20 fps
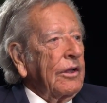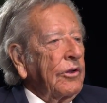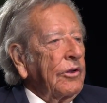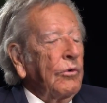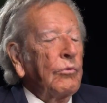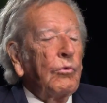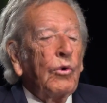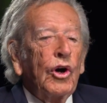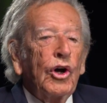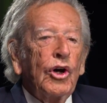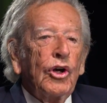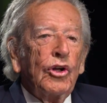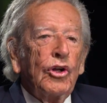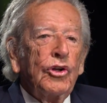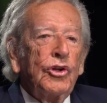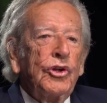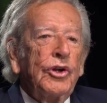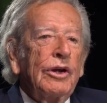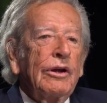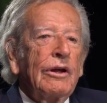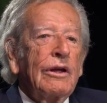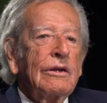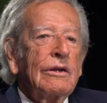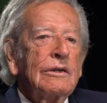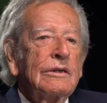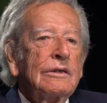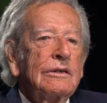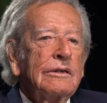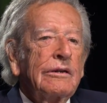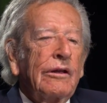The world
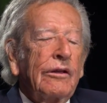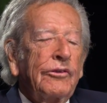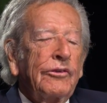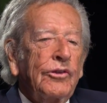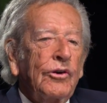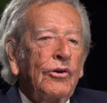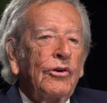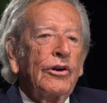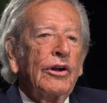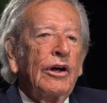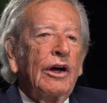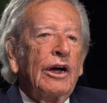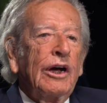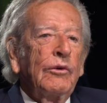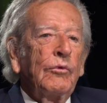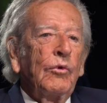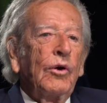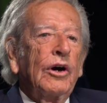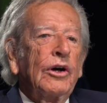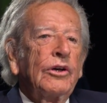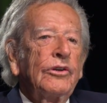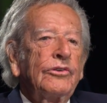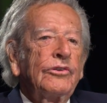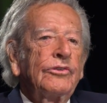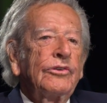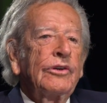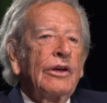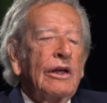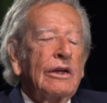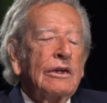thought I
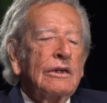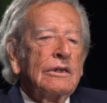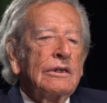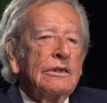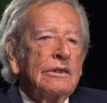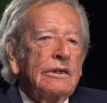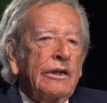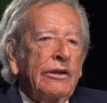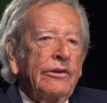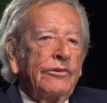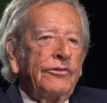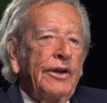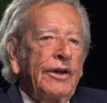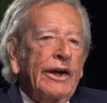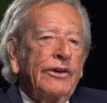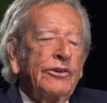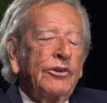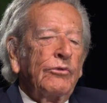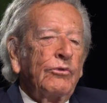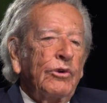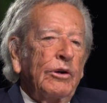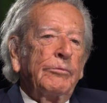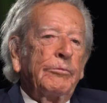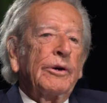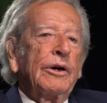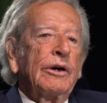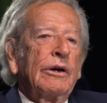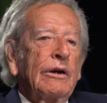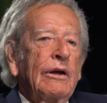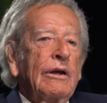was Jack the
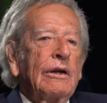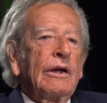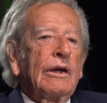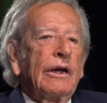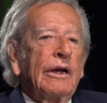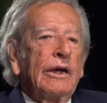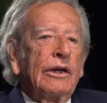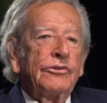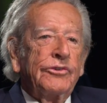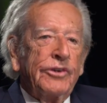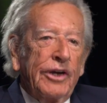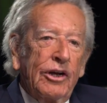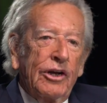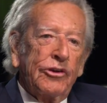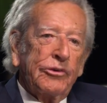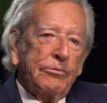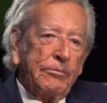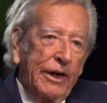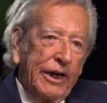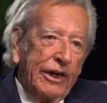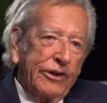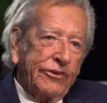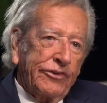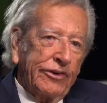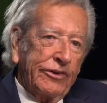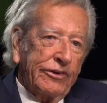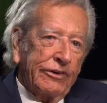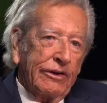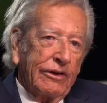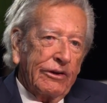Ripper and Charles
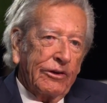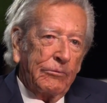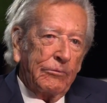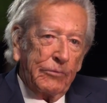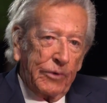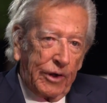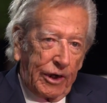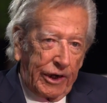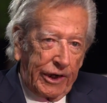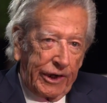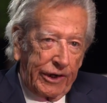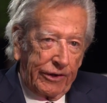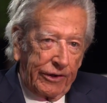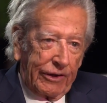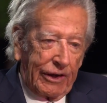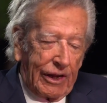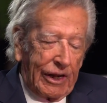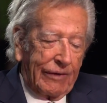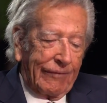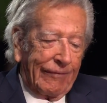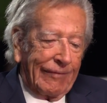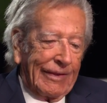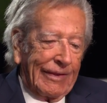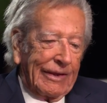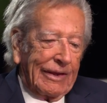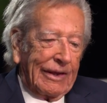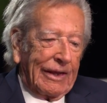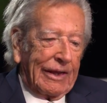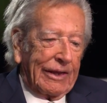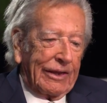Manson combined.
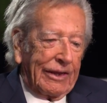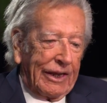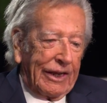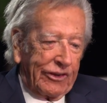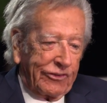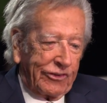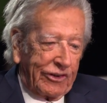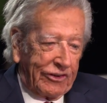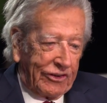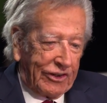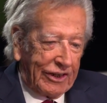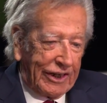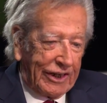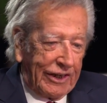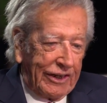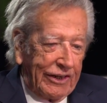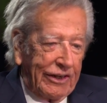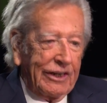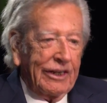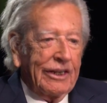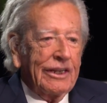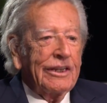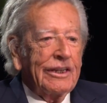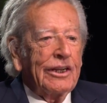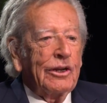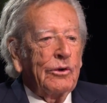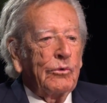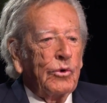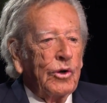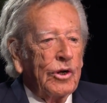Yes, indeed,
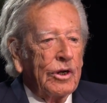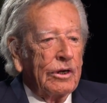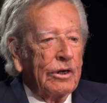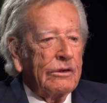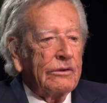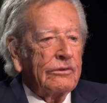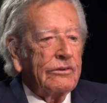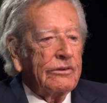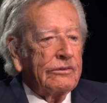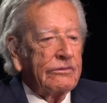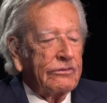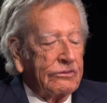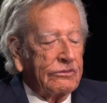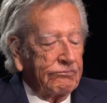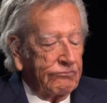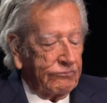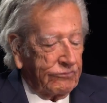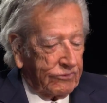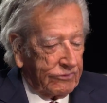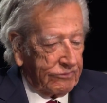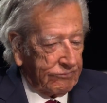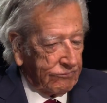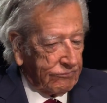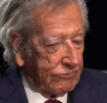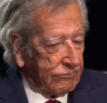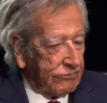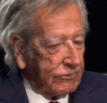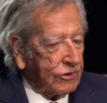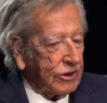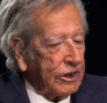there were
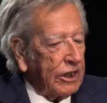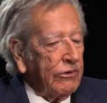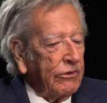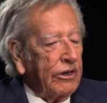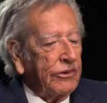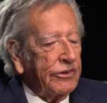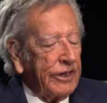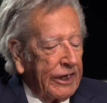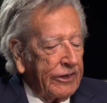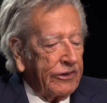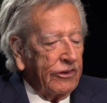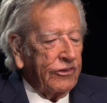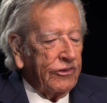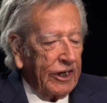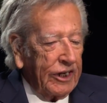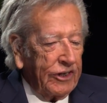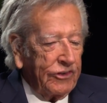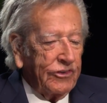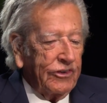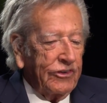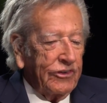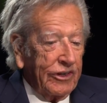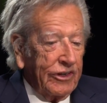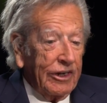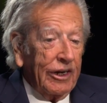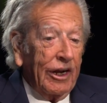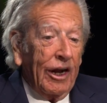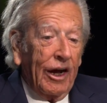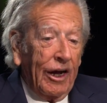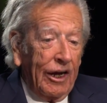serious accusations that
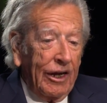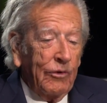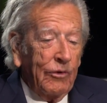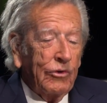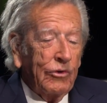I